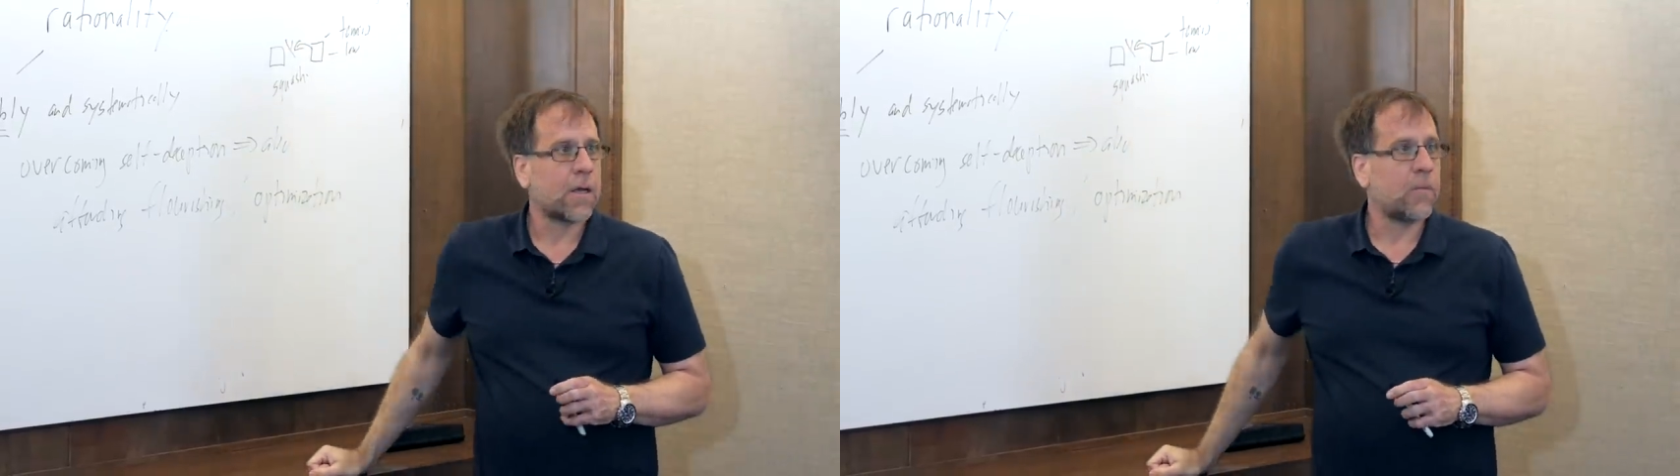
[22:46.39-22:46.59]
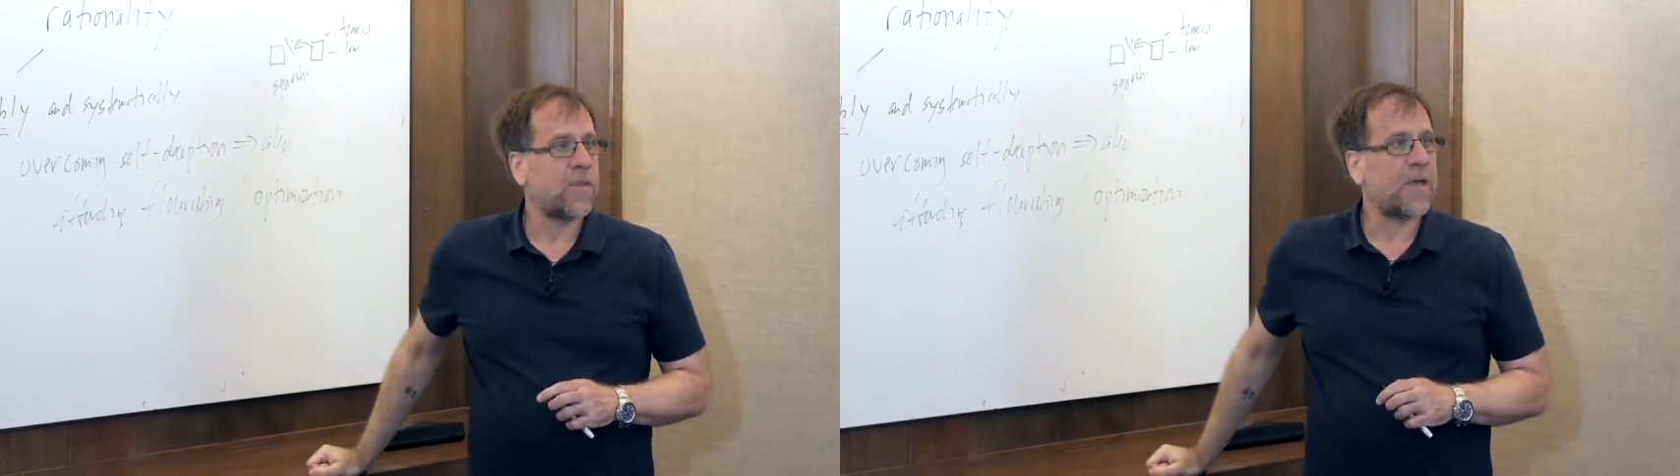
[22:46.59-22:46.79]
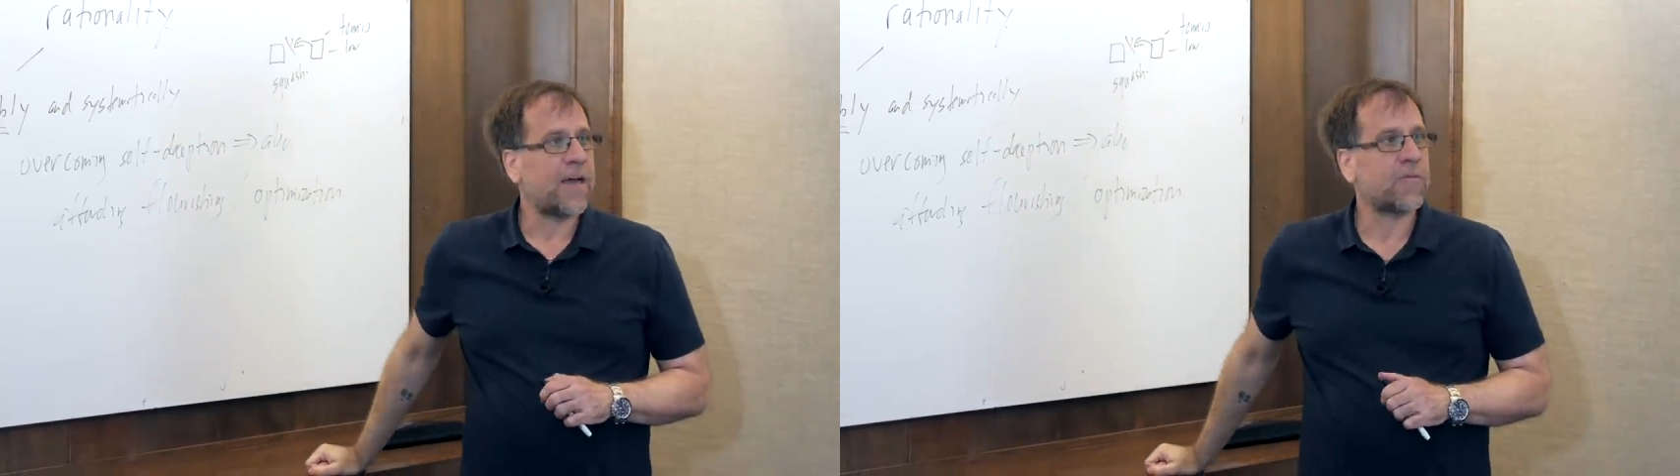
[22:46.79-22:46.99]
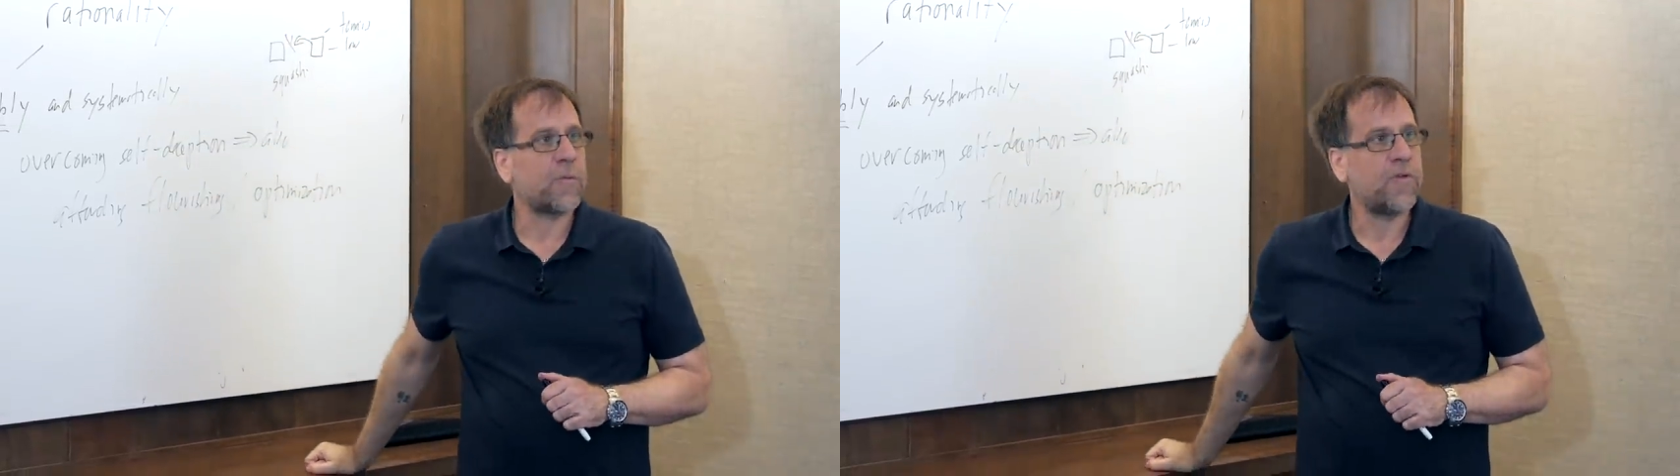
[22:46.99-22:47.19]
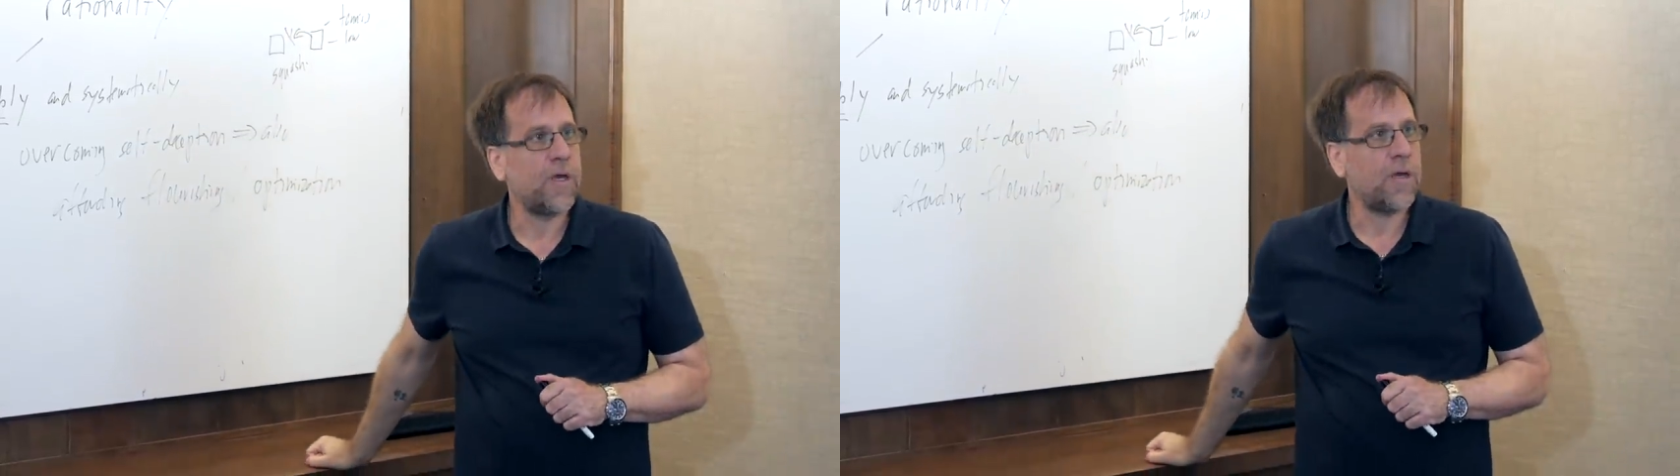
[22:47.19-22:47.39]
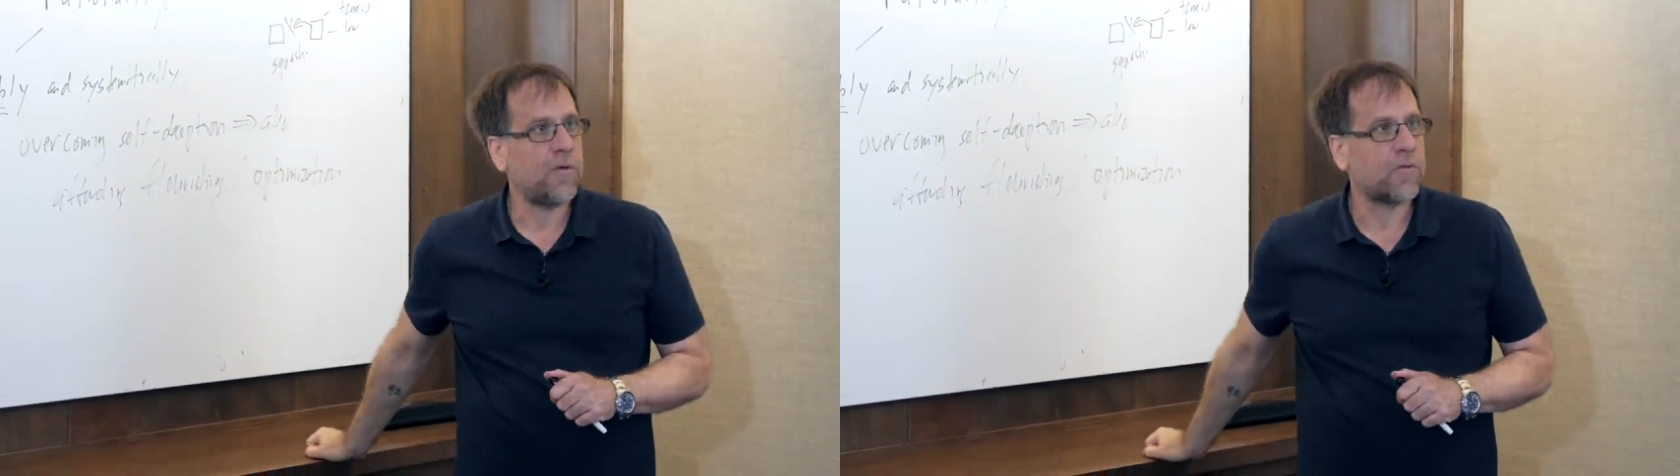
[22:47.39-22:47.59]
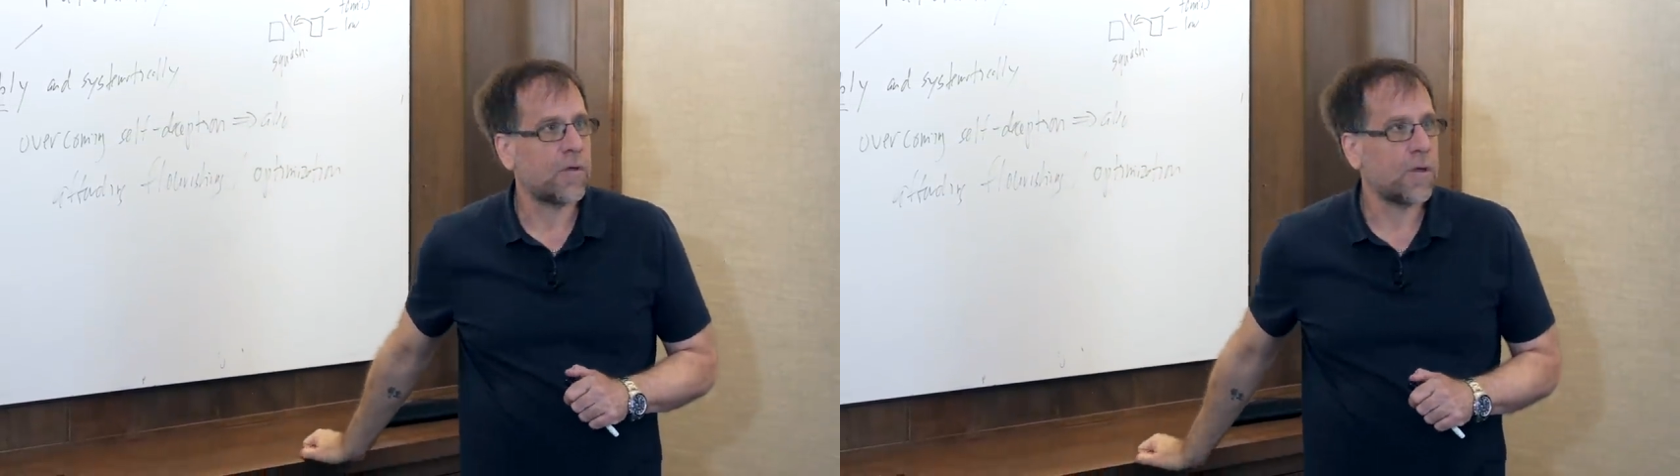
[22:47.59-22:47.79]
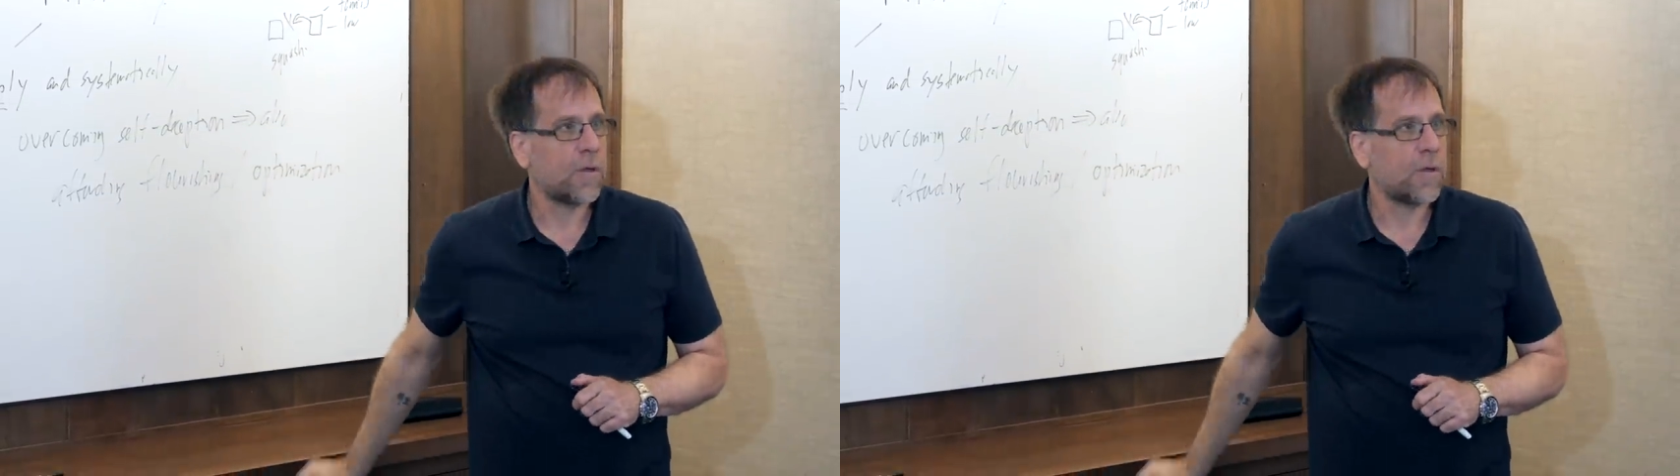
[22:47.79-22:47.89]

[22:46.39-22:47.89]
with expertise